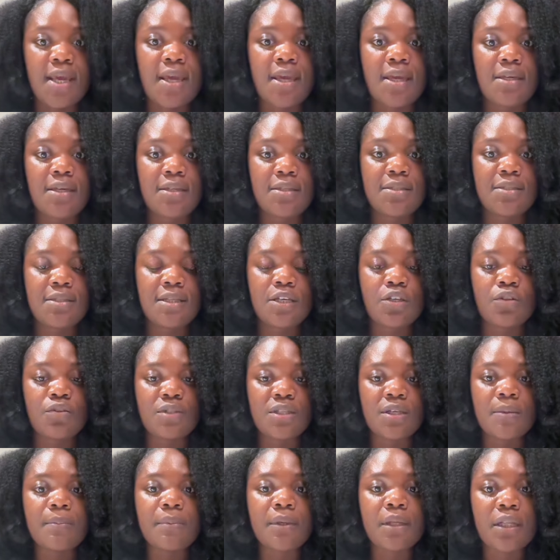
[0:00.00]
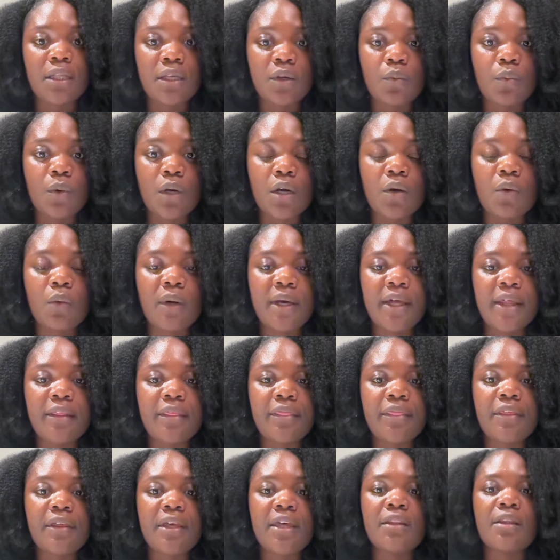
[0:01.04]
aides that you typically work with
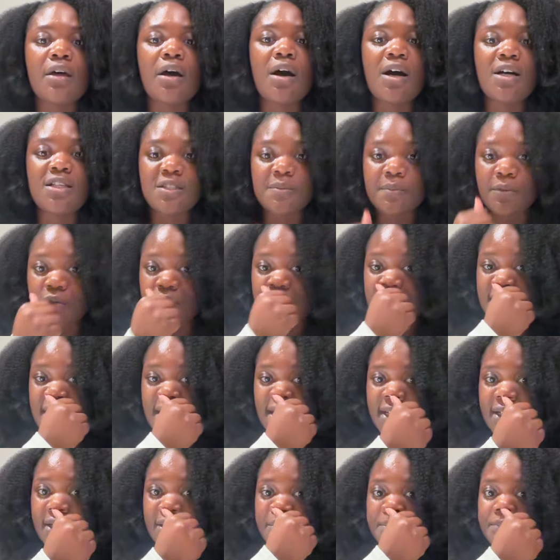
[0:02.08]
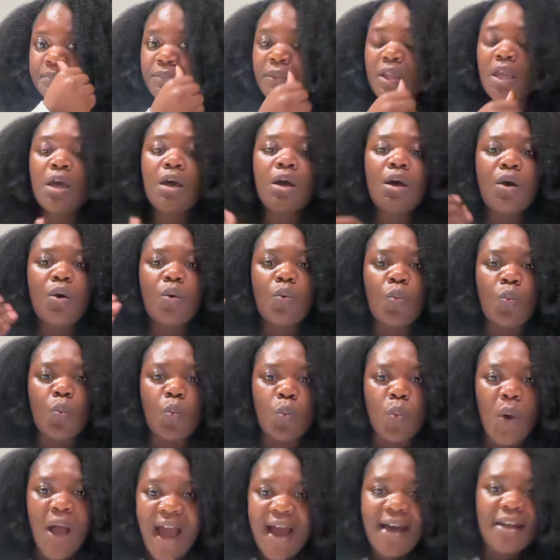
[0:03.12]
in the hospital setting.
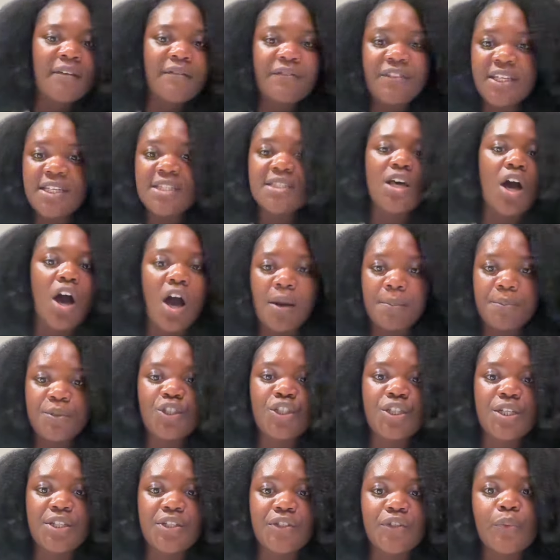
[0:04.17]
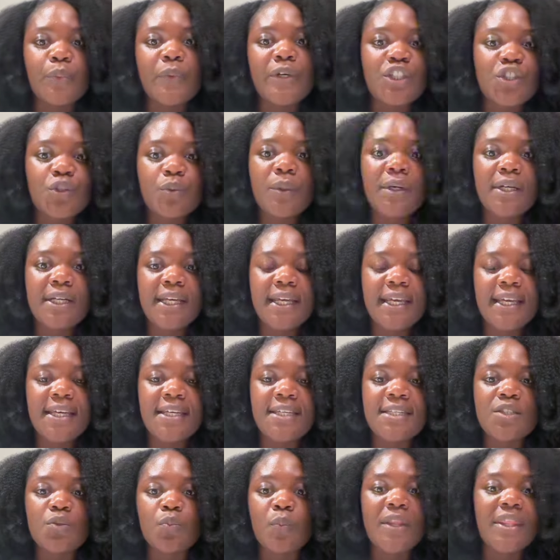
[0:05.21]
Out of these options, which one
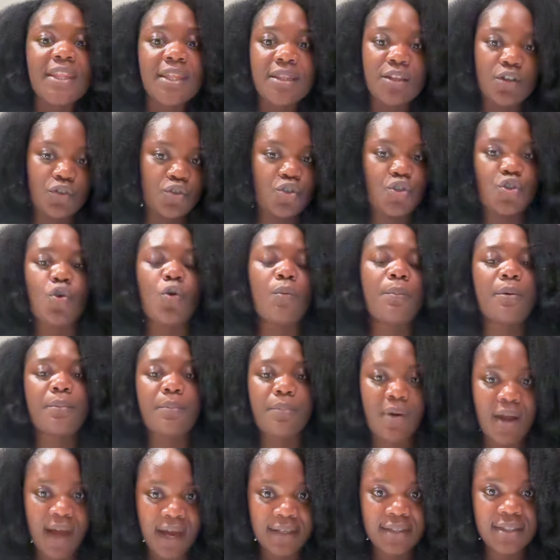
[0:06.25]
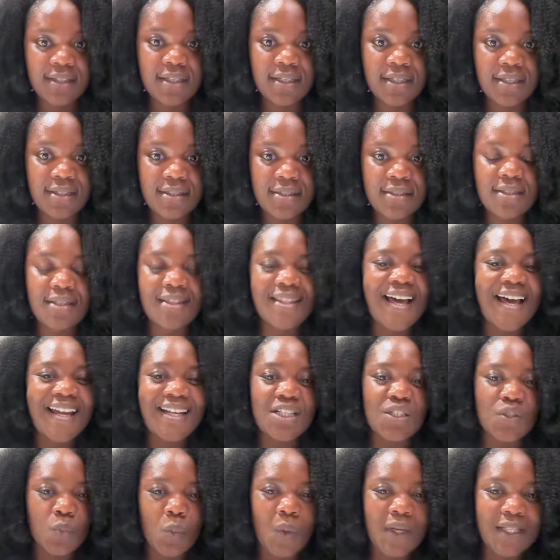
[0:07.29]
is within their scope of practice? That
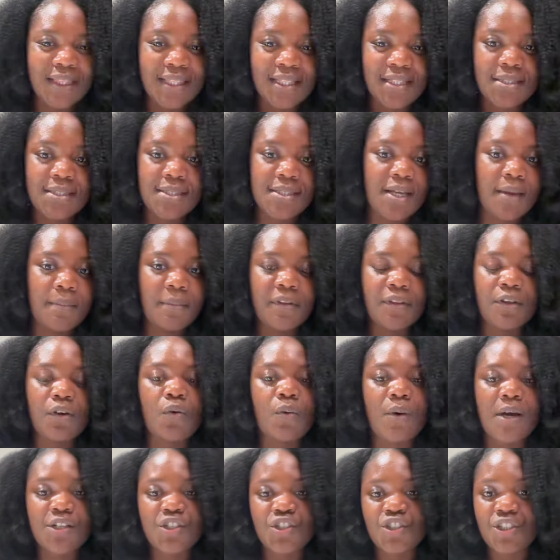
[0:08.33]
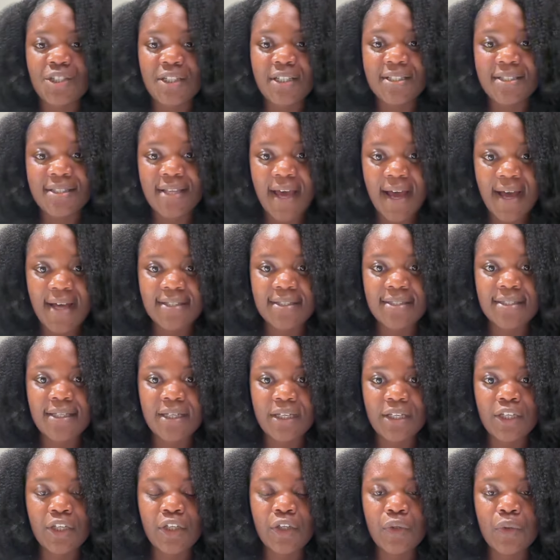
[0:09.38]
is what the stem of the question is
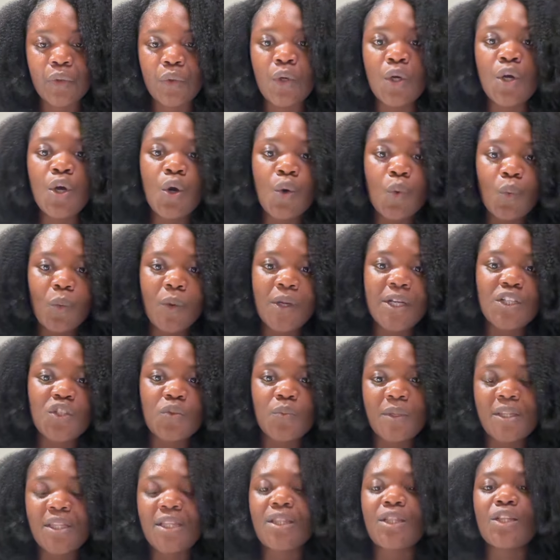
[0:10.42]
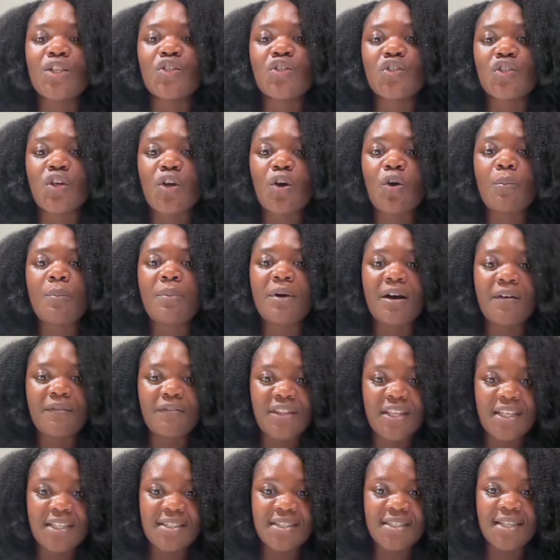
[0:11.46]
asking you. What is within the scope of
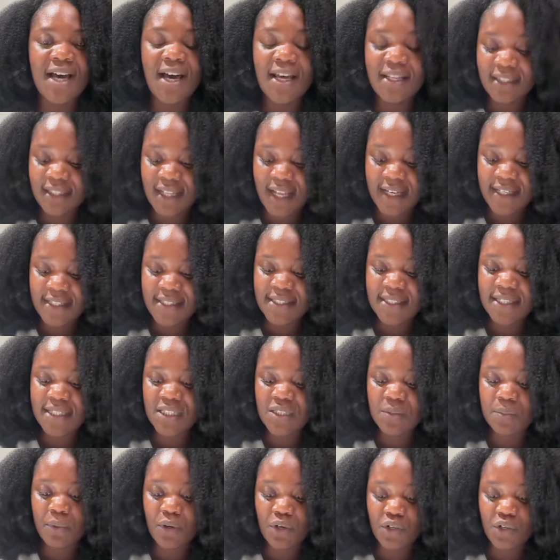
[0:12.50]
this unlicensed